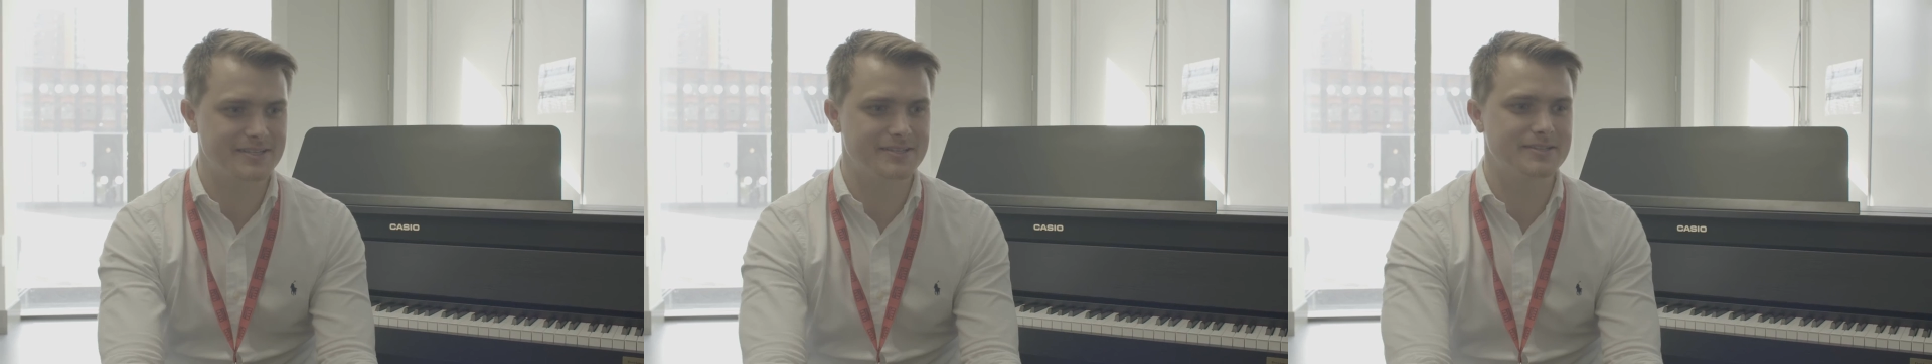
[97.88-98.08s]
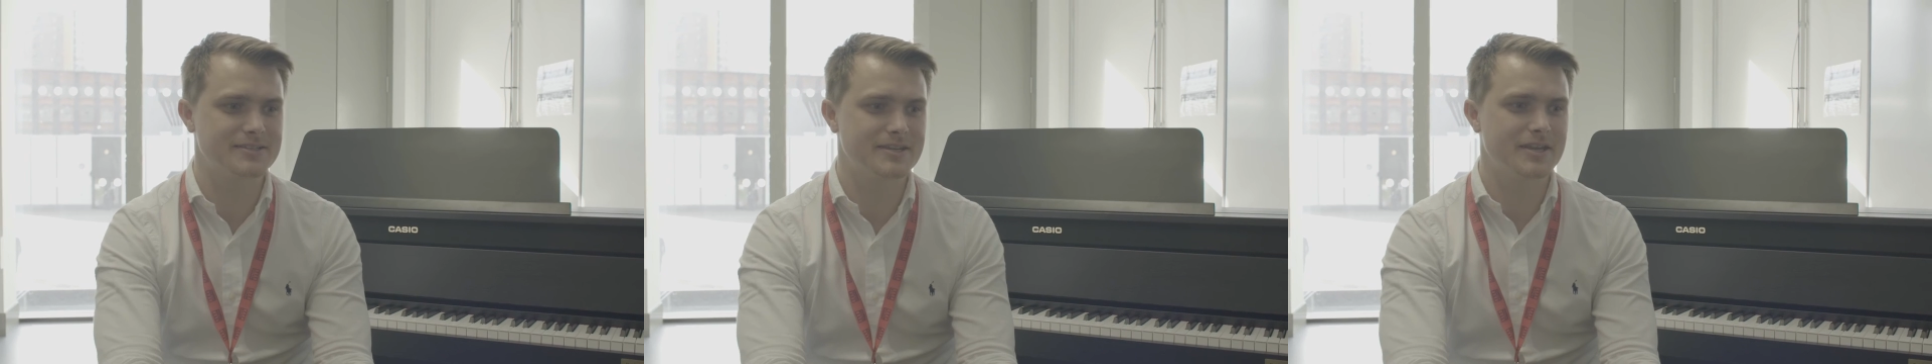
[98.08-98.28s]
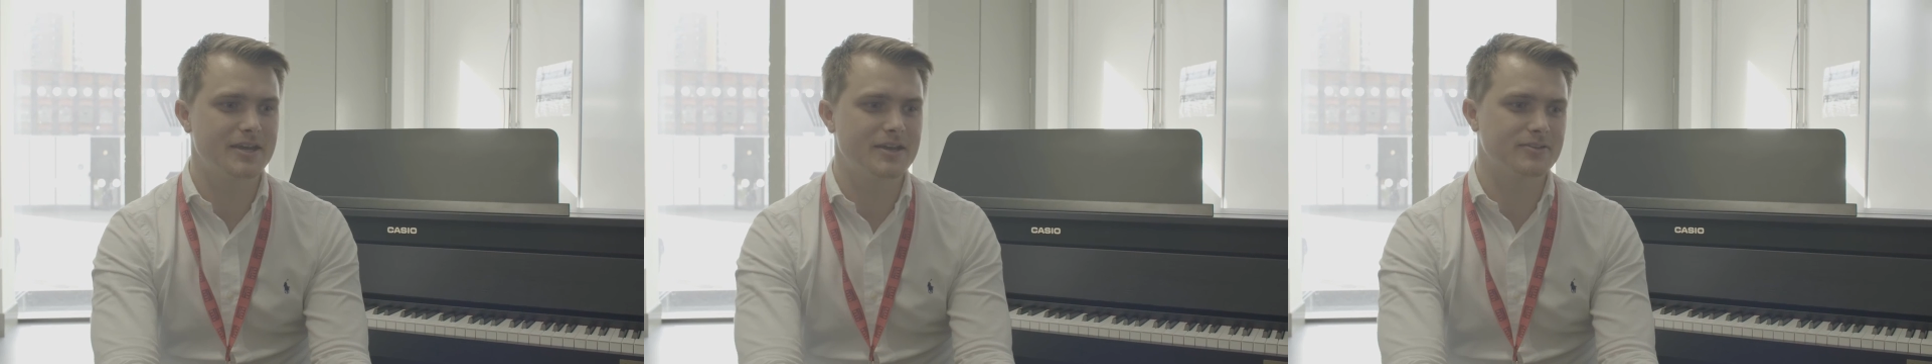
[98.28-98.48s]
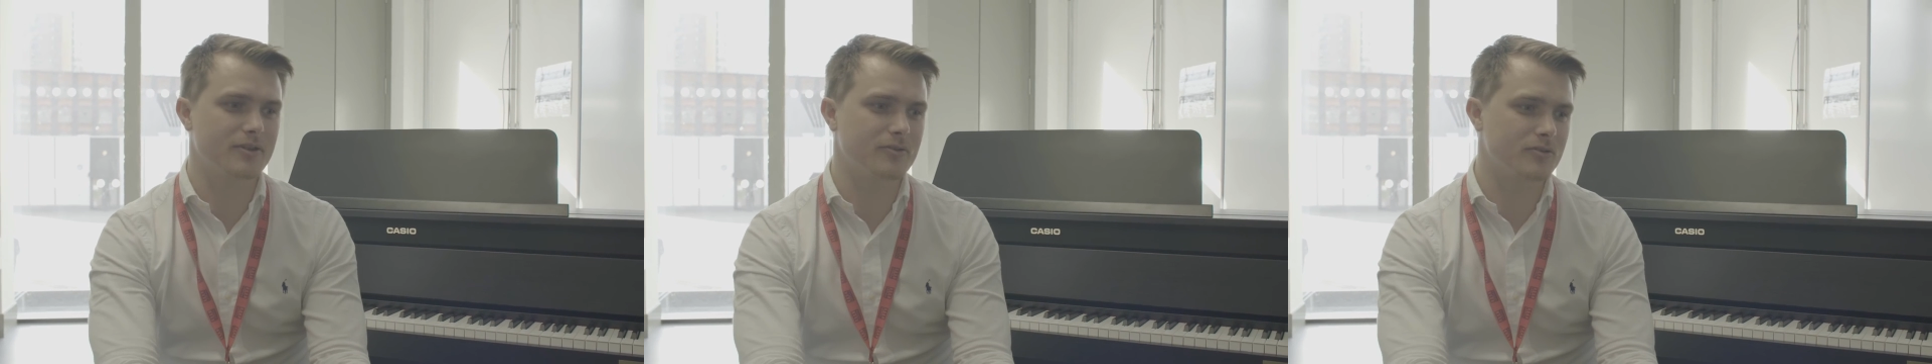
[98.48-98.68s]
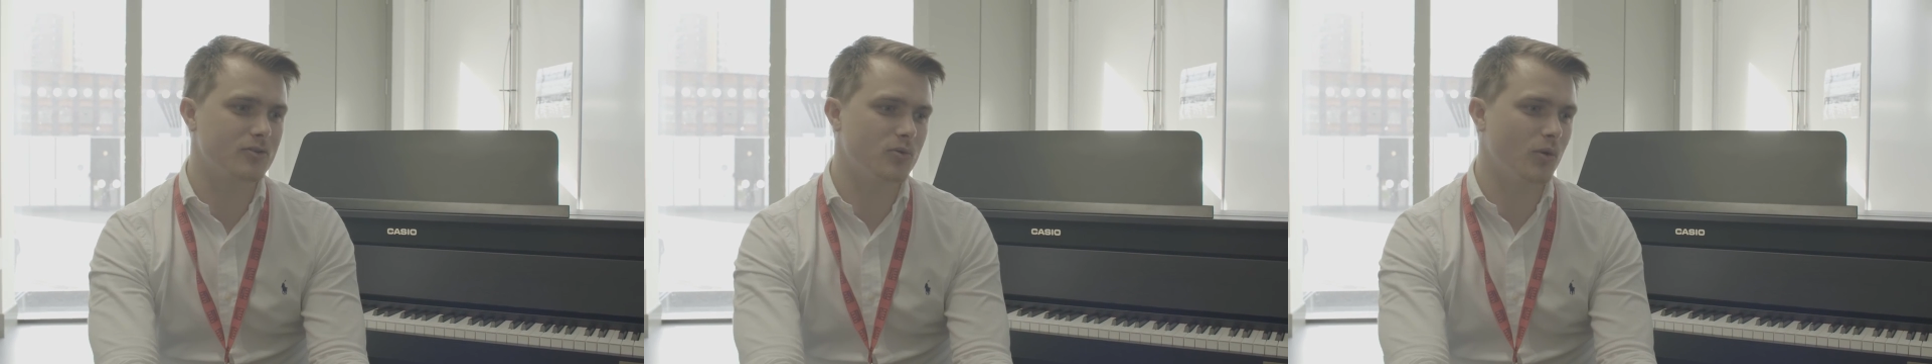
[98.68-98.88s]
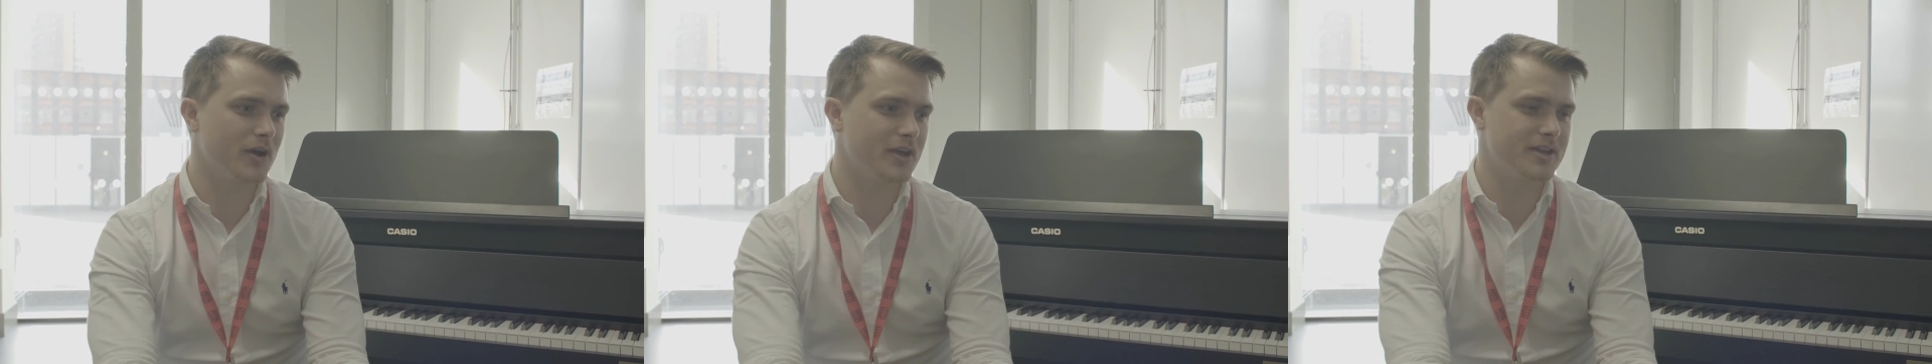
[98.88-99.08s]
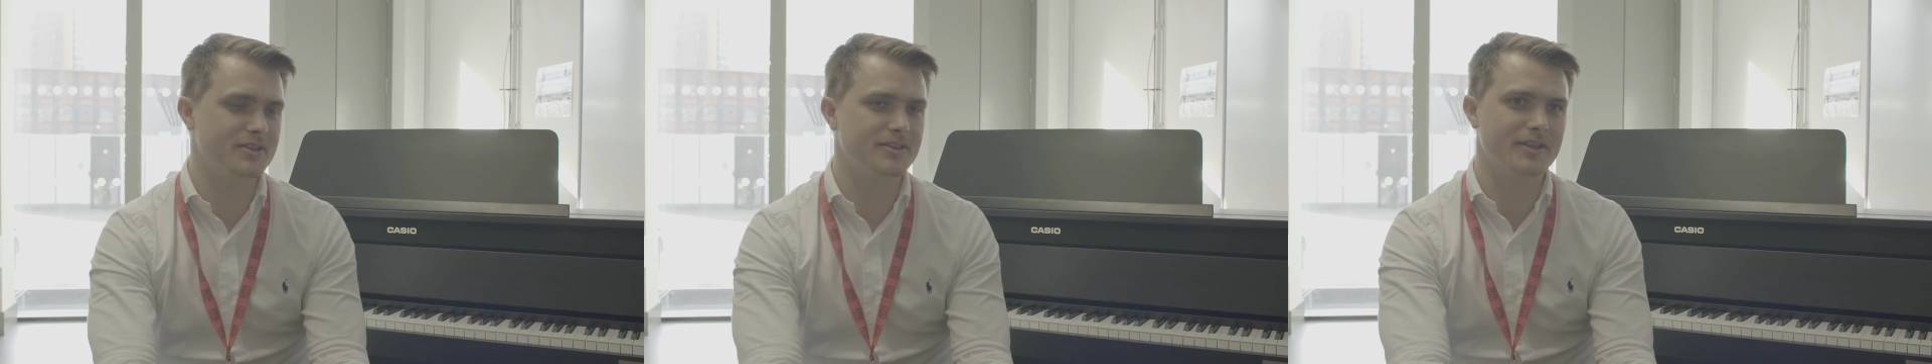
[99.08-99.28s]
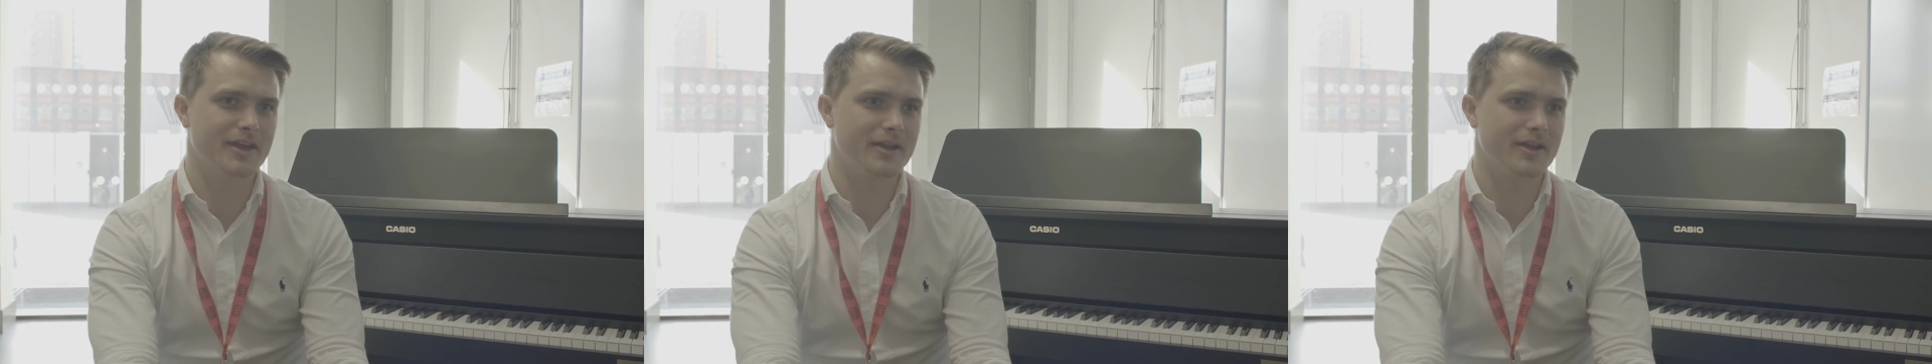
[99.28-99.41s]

and don't quite hit the